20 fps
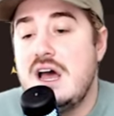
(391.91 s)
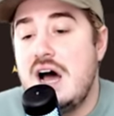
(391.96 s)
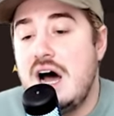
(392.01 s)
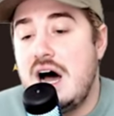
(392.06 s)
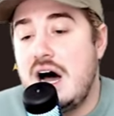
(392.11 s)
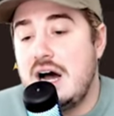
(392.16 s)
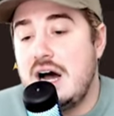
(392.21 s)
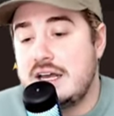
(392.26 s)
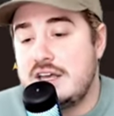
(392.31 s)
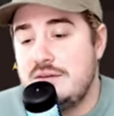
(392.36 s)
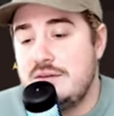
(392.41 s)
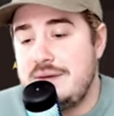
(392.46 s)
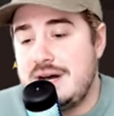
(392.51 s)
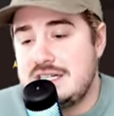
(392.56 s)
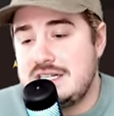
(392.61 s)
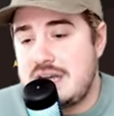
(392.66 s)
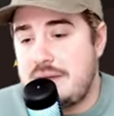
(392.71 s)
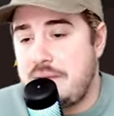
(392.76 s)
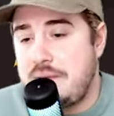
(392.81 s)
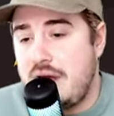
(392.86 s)
Uh, Guild
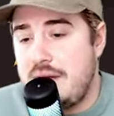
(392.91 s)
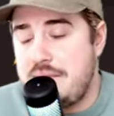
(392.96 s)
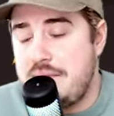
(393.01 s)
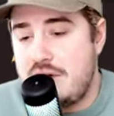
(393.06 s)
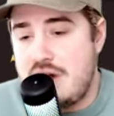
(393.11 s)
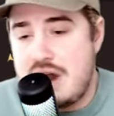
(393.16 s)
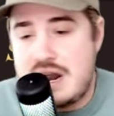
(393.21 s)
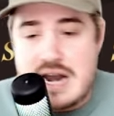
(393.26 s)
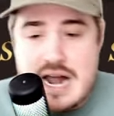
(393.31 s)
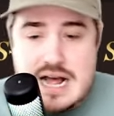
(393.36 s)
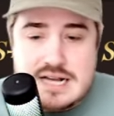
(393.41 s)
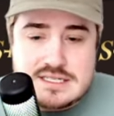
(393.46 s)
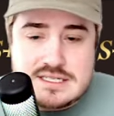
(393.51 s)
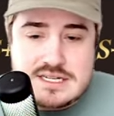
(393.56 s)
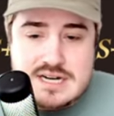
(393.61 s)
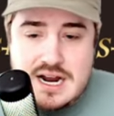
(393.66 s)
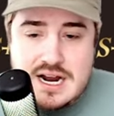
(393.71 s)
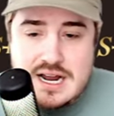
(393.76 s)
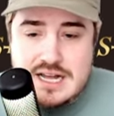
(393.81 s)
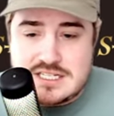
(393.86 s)
Boss, I'd probably put her at an
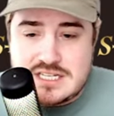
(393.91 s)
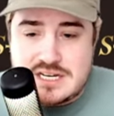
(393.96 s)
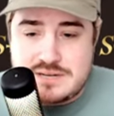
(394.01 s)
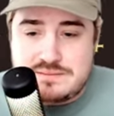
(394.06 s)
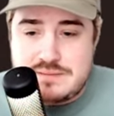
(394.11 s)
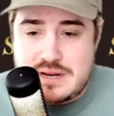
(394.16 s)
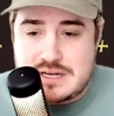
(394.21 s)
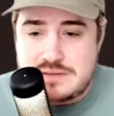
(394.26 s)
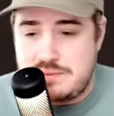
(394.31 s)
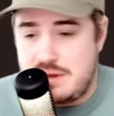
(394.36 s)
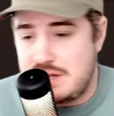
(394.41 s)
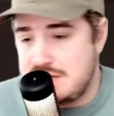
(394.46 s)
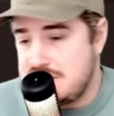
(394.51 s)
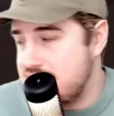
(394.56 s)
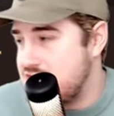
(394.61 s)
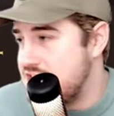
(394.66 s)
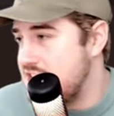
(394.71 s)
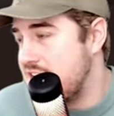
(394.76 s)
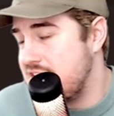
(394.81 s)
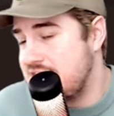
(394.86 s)
S, not S, S, S plus. I'll
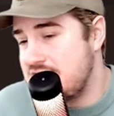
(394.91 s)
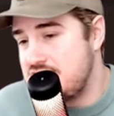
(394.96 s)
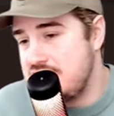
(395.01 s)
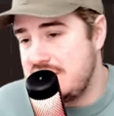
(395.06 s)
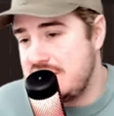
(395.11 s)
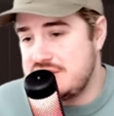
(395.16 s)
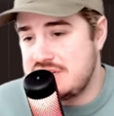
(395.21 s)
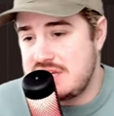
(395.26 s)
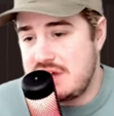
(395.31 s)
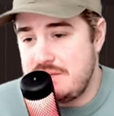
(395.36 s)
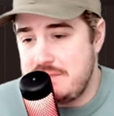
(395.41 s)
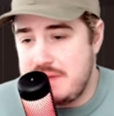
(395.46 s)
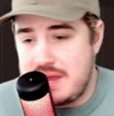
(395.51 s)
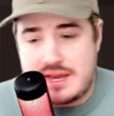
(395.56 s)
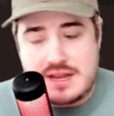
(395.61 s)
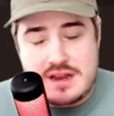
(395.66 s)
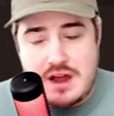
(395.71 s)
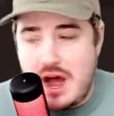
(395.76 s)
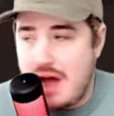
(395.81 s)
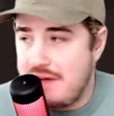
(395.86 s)
just tell you the changes I would make.